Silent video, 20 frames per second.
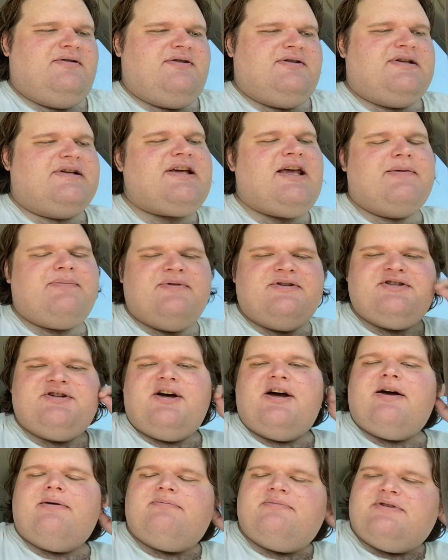to keep a
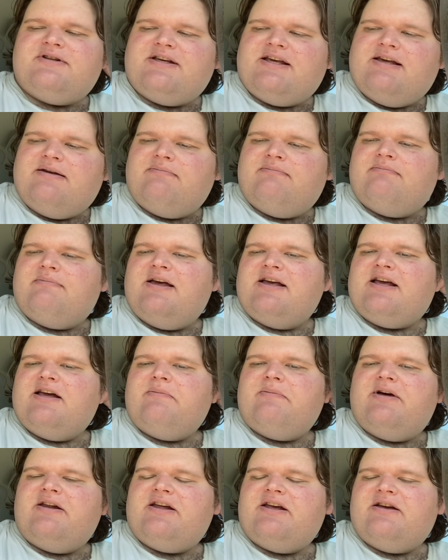job, to keep
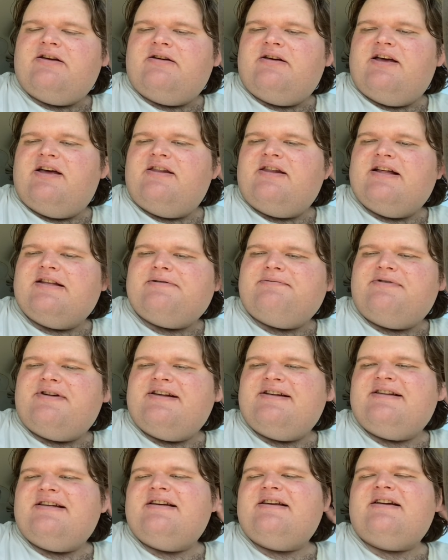making money. And that's what I
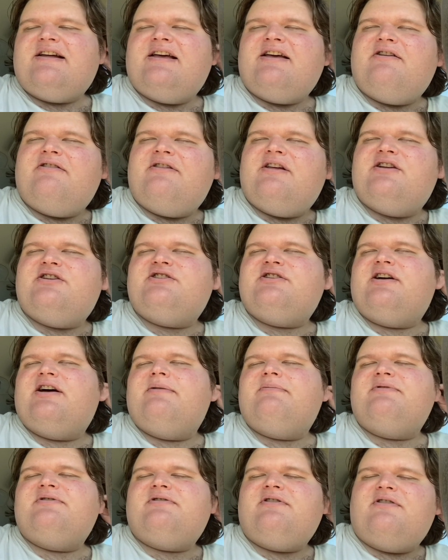did. I held that
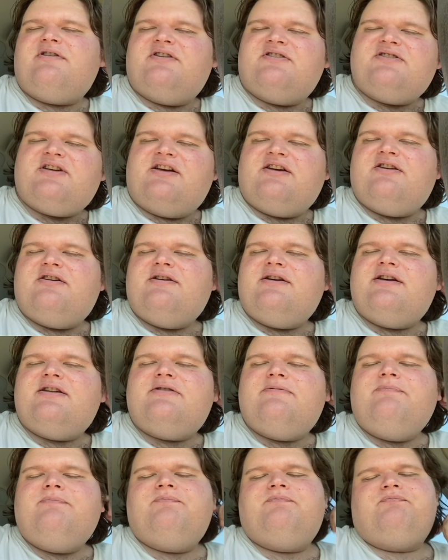job as long as I could.
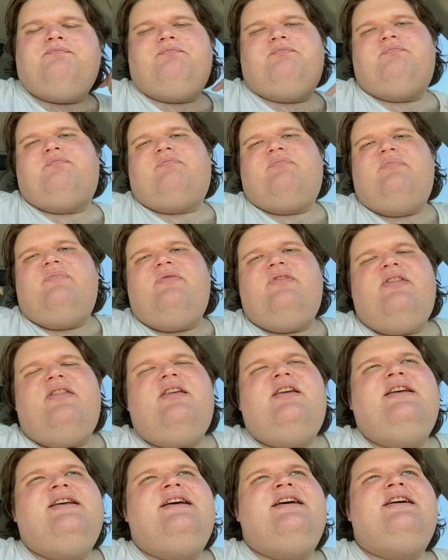
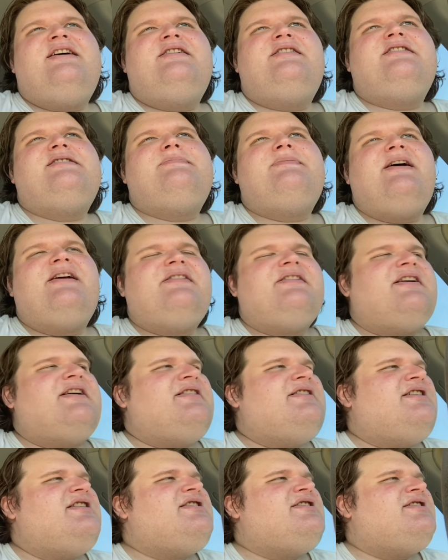Despite the
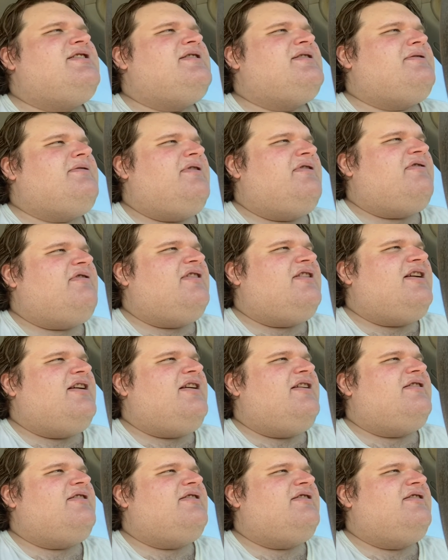conditions I'm working
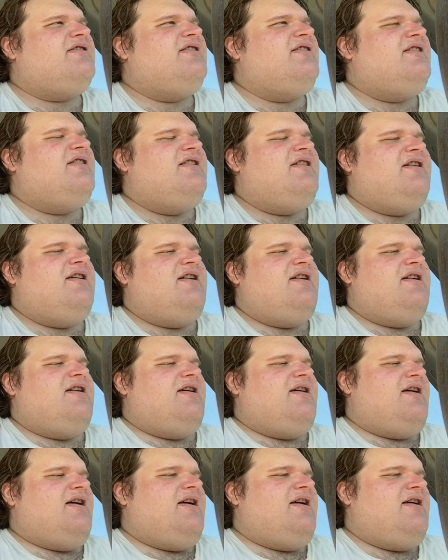under.
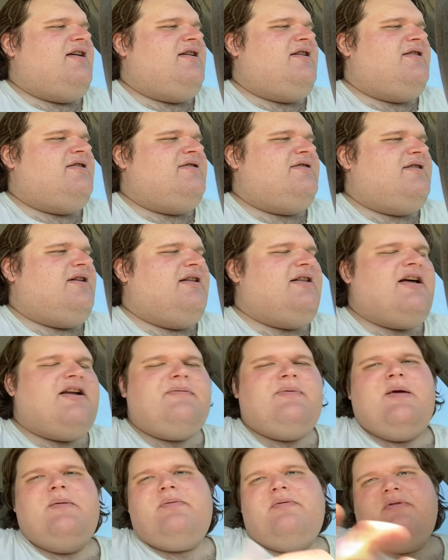And a lot
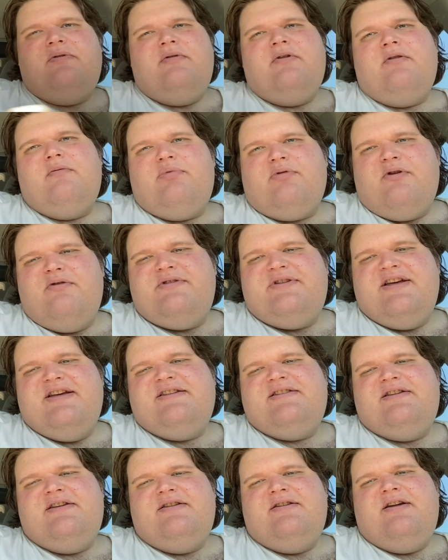of people
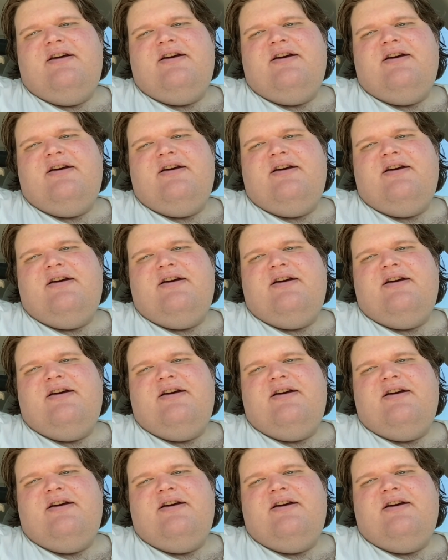protested.